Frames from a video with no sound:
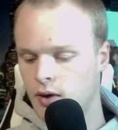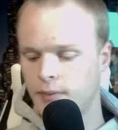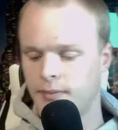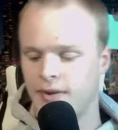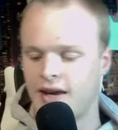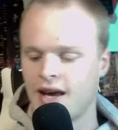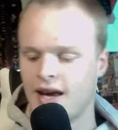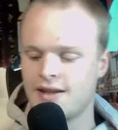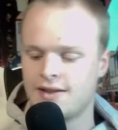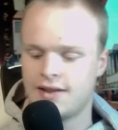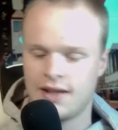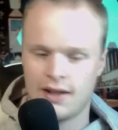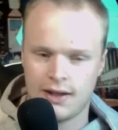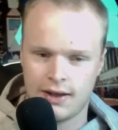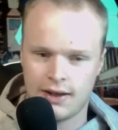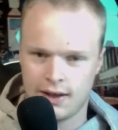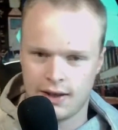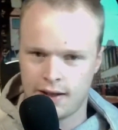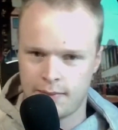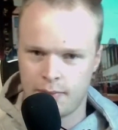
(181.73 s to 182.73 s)
guessing
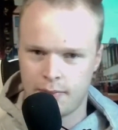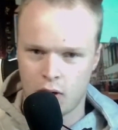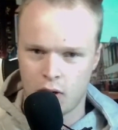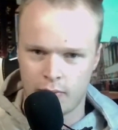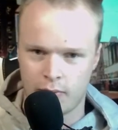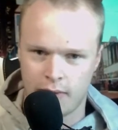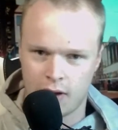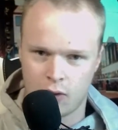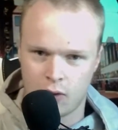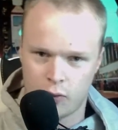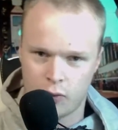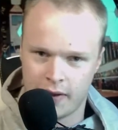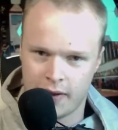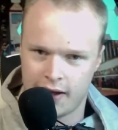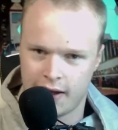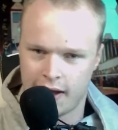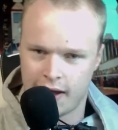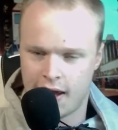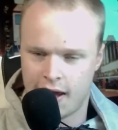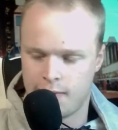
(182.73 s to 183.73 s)
the bottom bit will be the
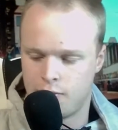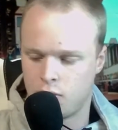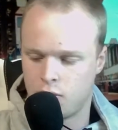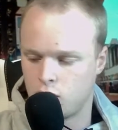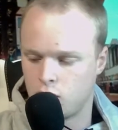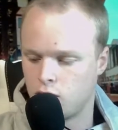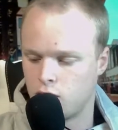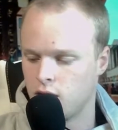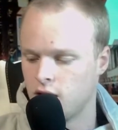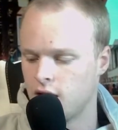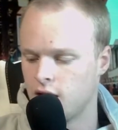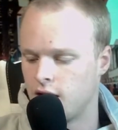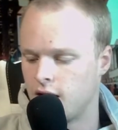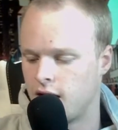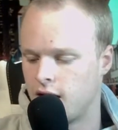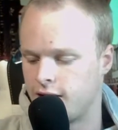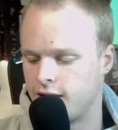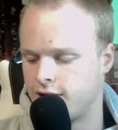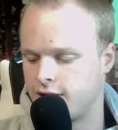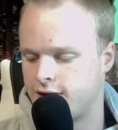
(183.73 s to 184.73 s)
cable,
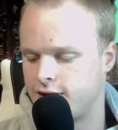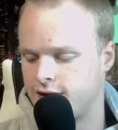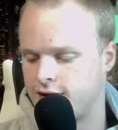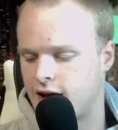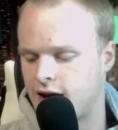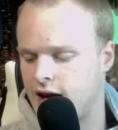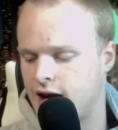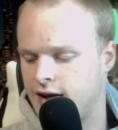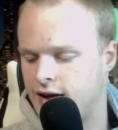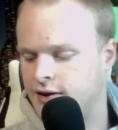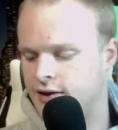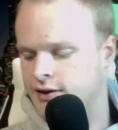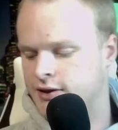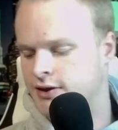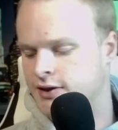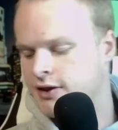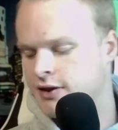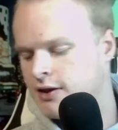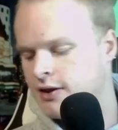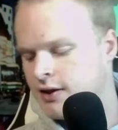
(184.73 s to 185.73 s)
a stand,
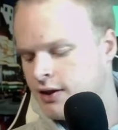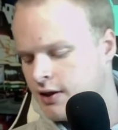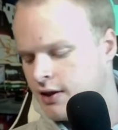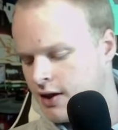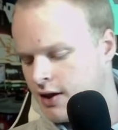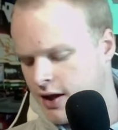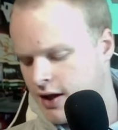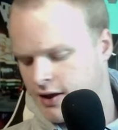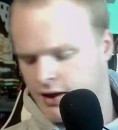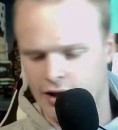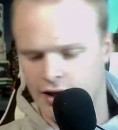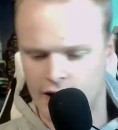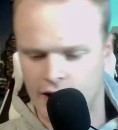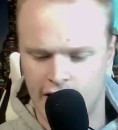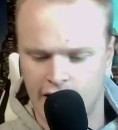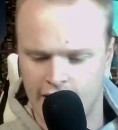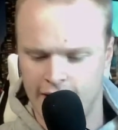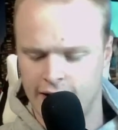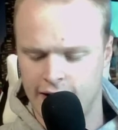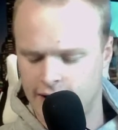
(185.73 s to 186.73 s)
and the
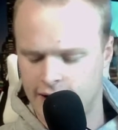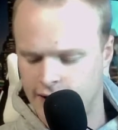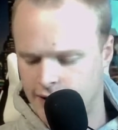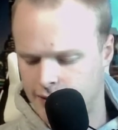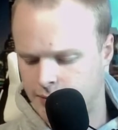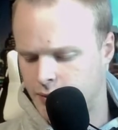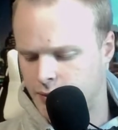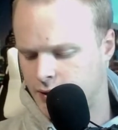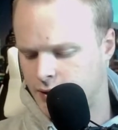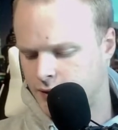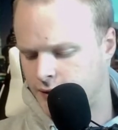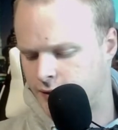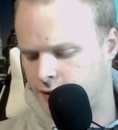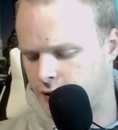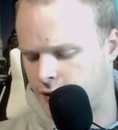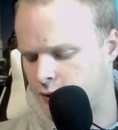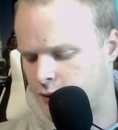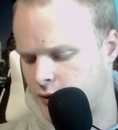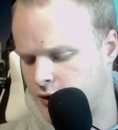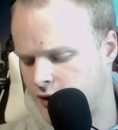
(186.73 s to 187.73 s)
like, but for some
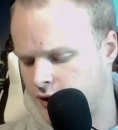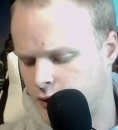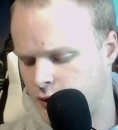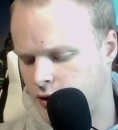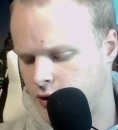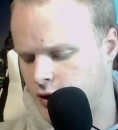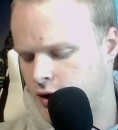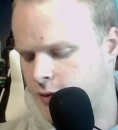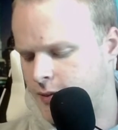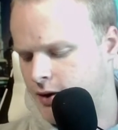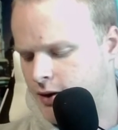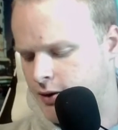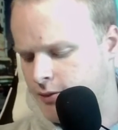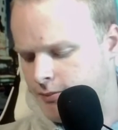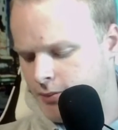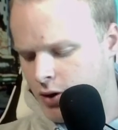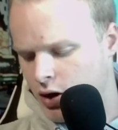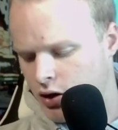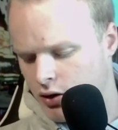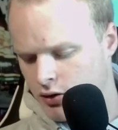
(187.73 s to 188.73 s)
reason it won't come out the
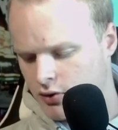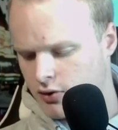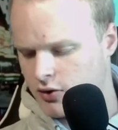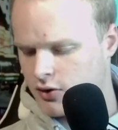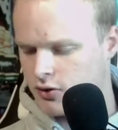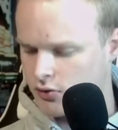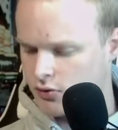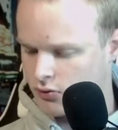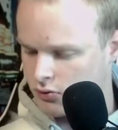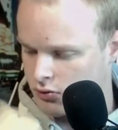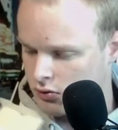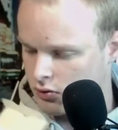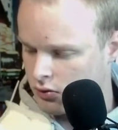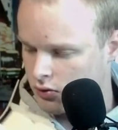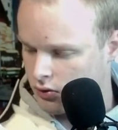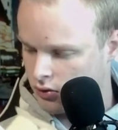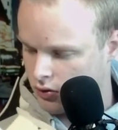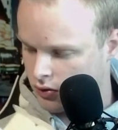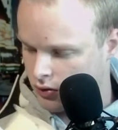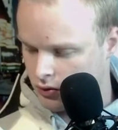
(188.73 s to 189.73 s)
box.
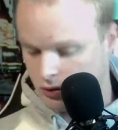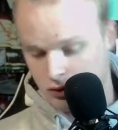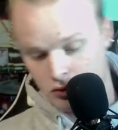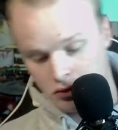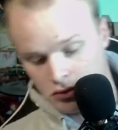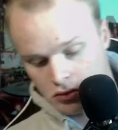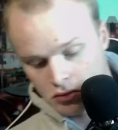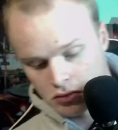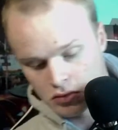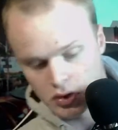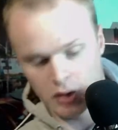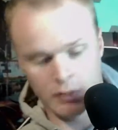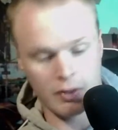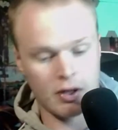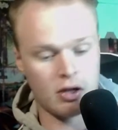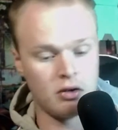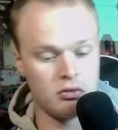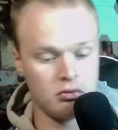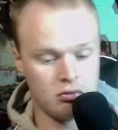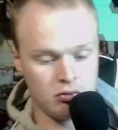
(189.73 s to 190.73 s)
There we go.
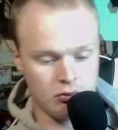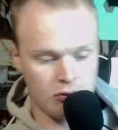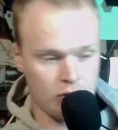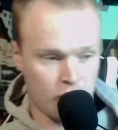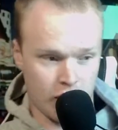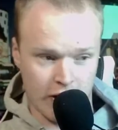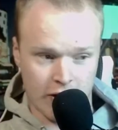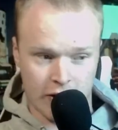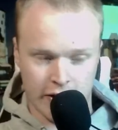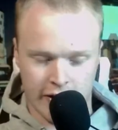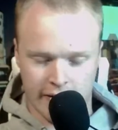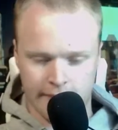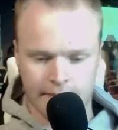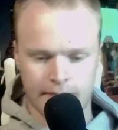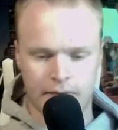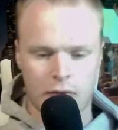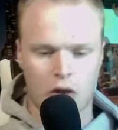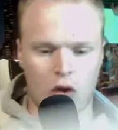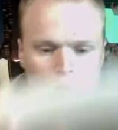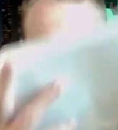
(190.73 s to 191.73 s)
We got it.
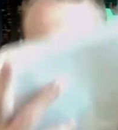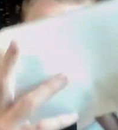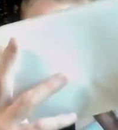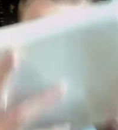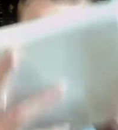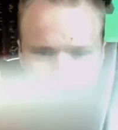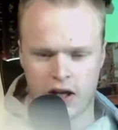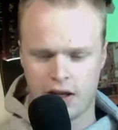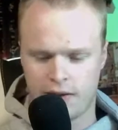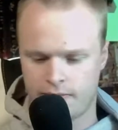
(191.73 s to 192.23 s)
Got it.